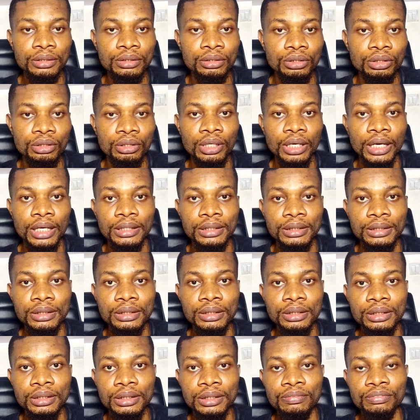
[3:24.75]
You can
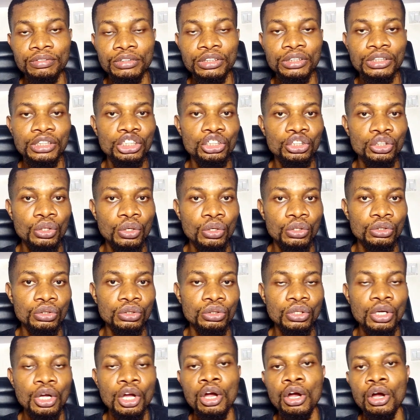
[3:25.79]
see TV
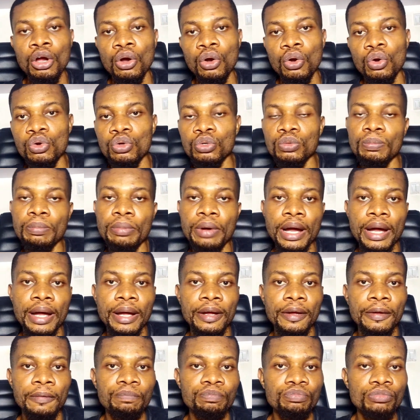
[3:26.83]
stations owned
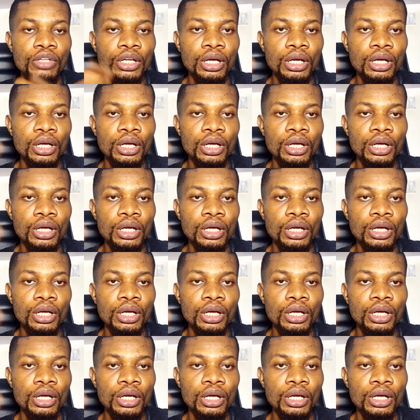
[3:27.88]
by